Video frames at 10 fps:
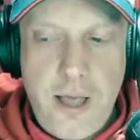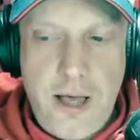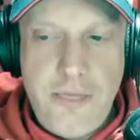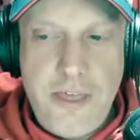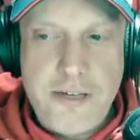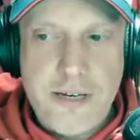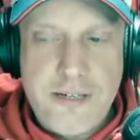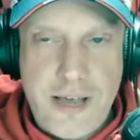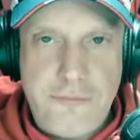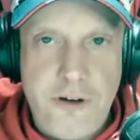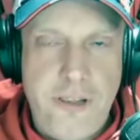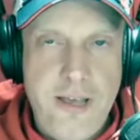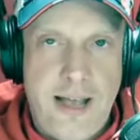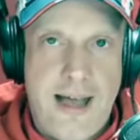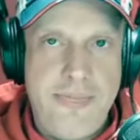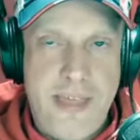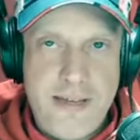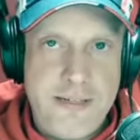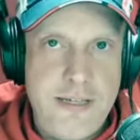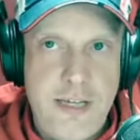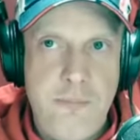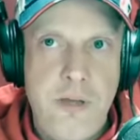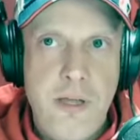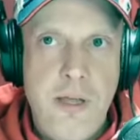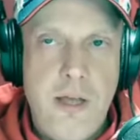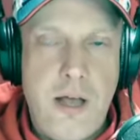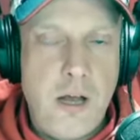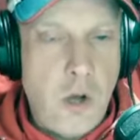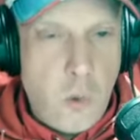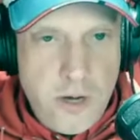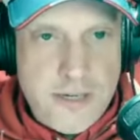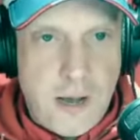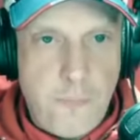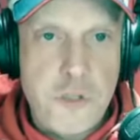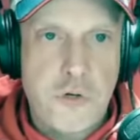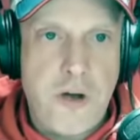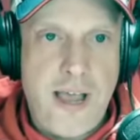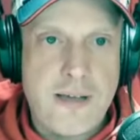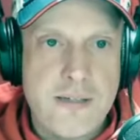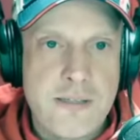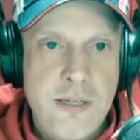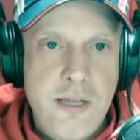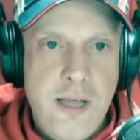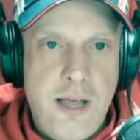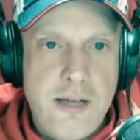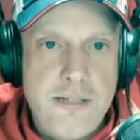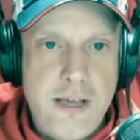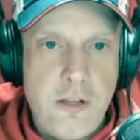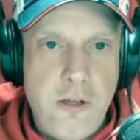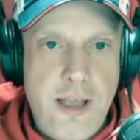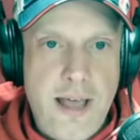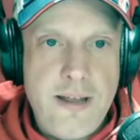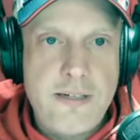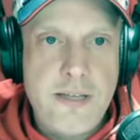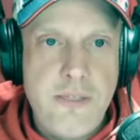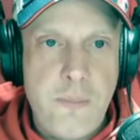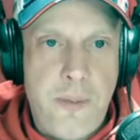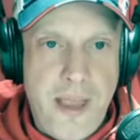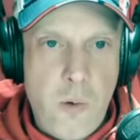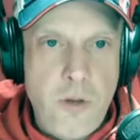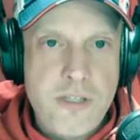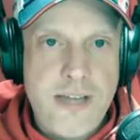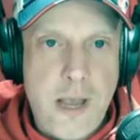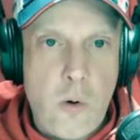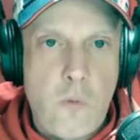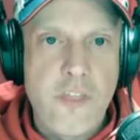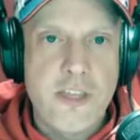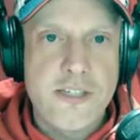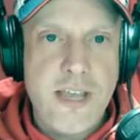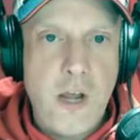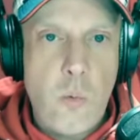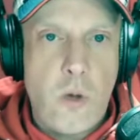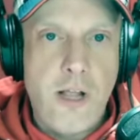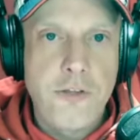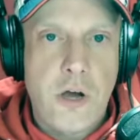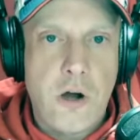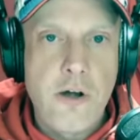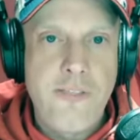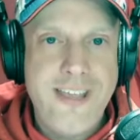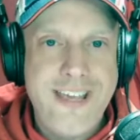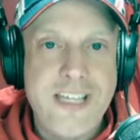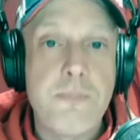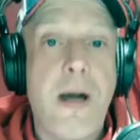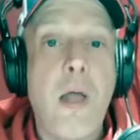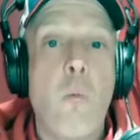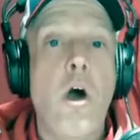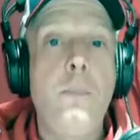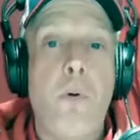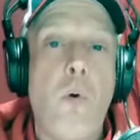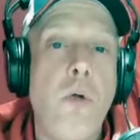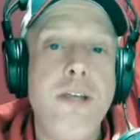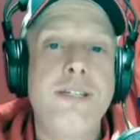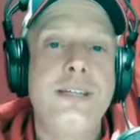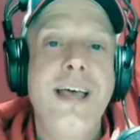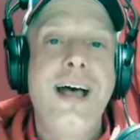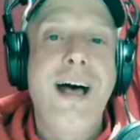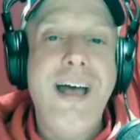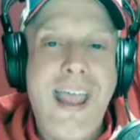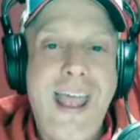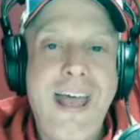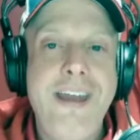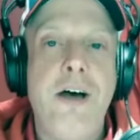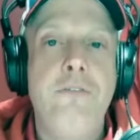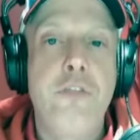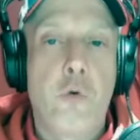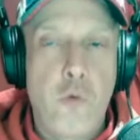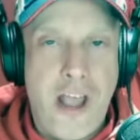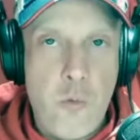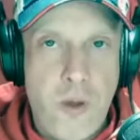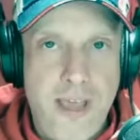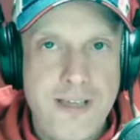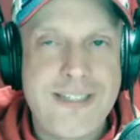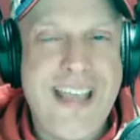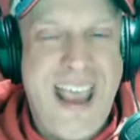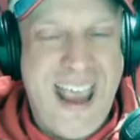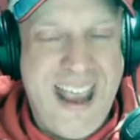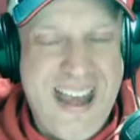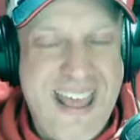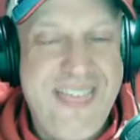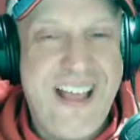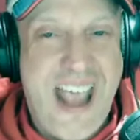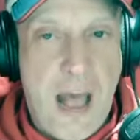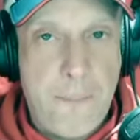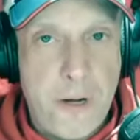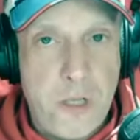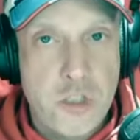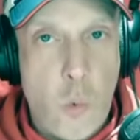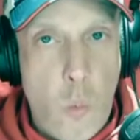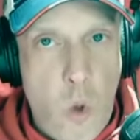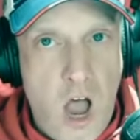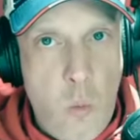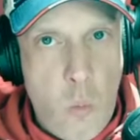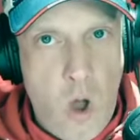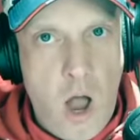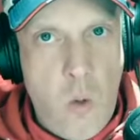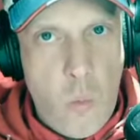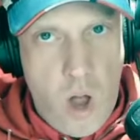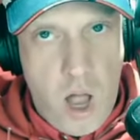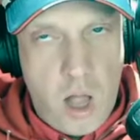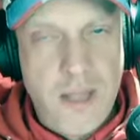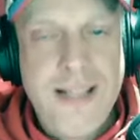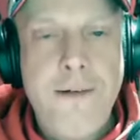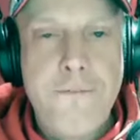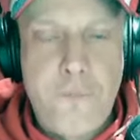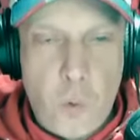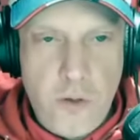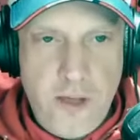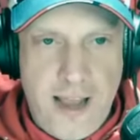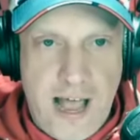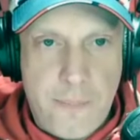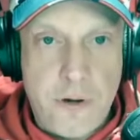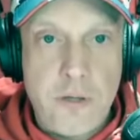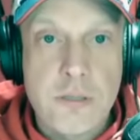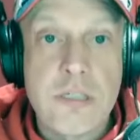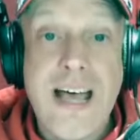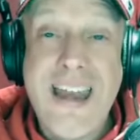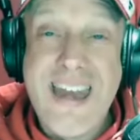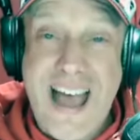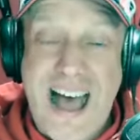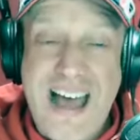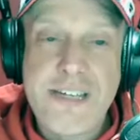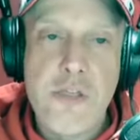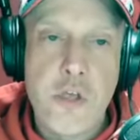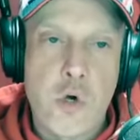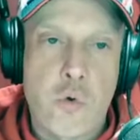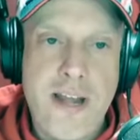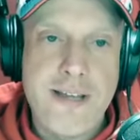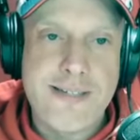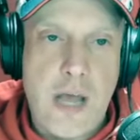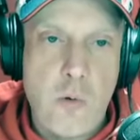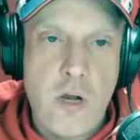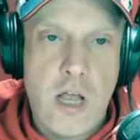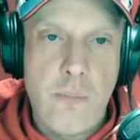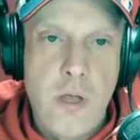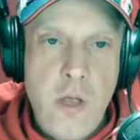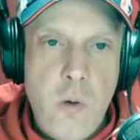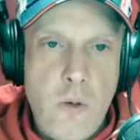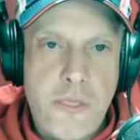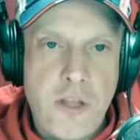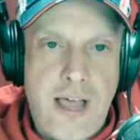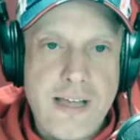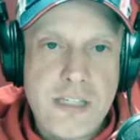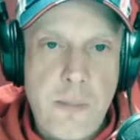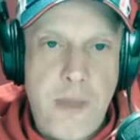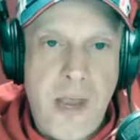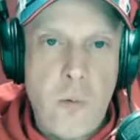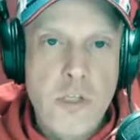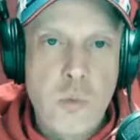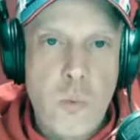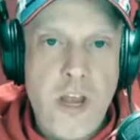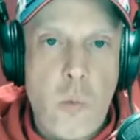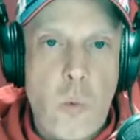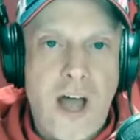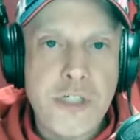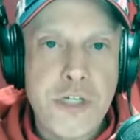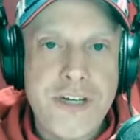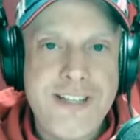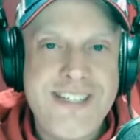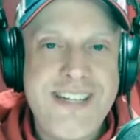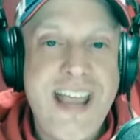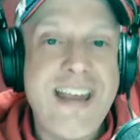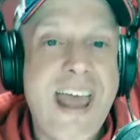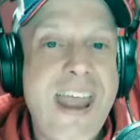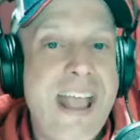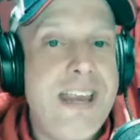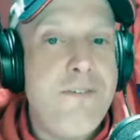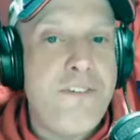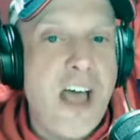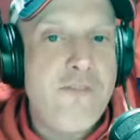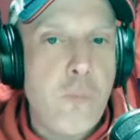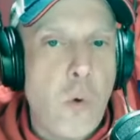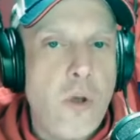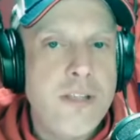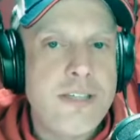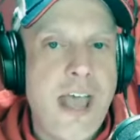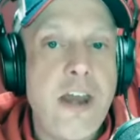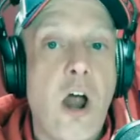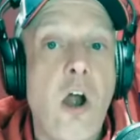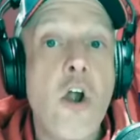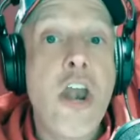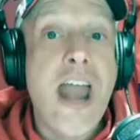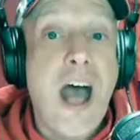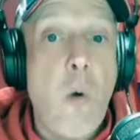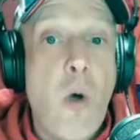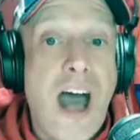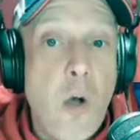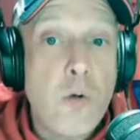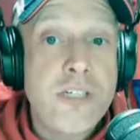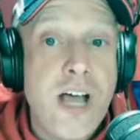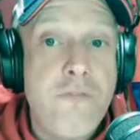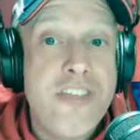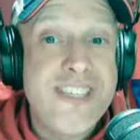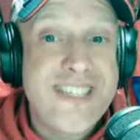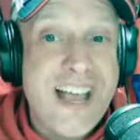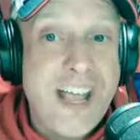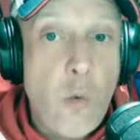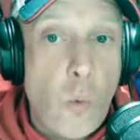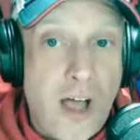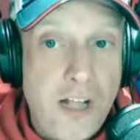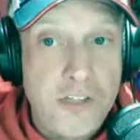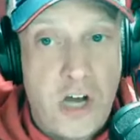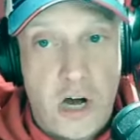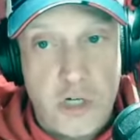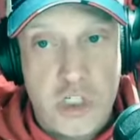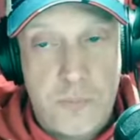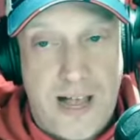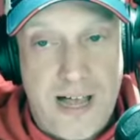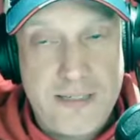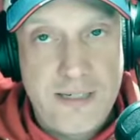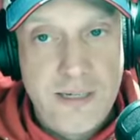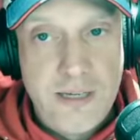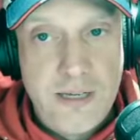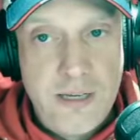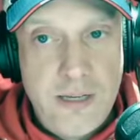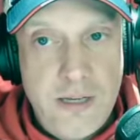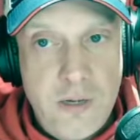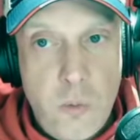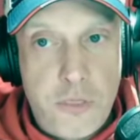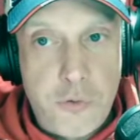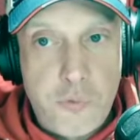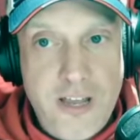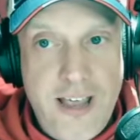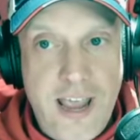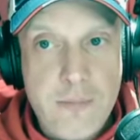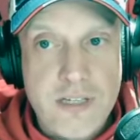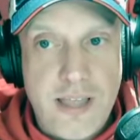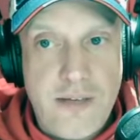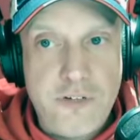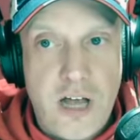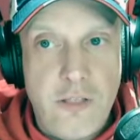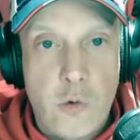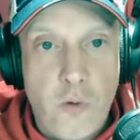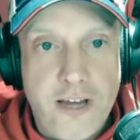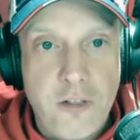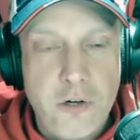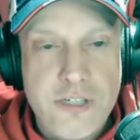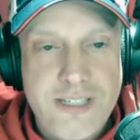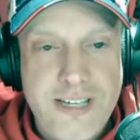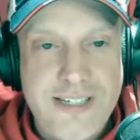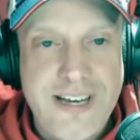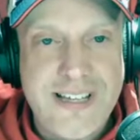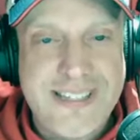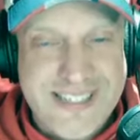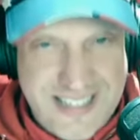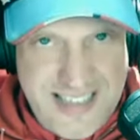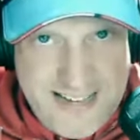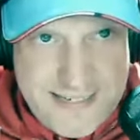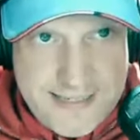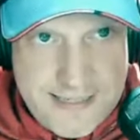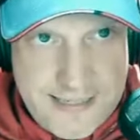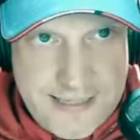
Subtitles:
that definitely got that team going down the tracks. Take a look at it. The Penguins take over the second wild card in the East by 1 point ahead of the Red Wings and the Capitals. Wah, wah, wah. For the Capitals, not the greatest outcome. With the loss and the Penguins' win, Washington stayed at 85 points and are now out of the second wild card spot. With three games left on the regular season slate,